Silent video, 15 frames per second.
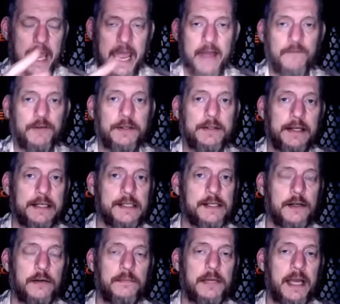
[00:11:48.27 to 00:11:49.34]
everything's
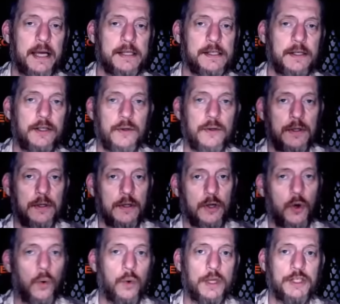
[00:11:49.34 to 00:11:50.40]
going to be executed
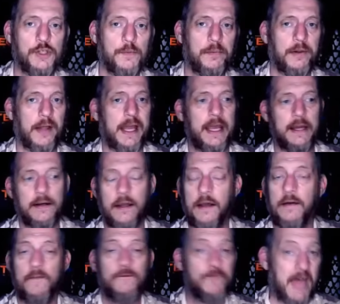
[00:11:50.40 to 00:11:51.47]
according to plan,
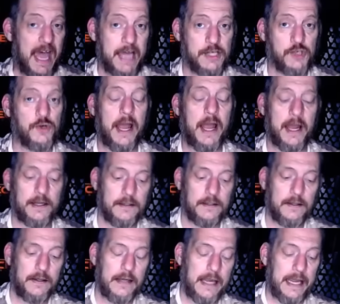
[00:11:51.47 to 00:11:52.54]
fast-tracked
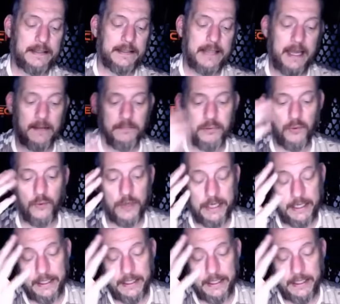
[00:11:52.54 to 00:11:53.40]
at that point.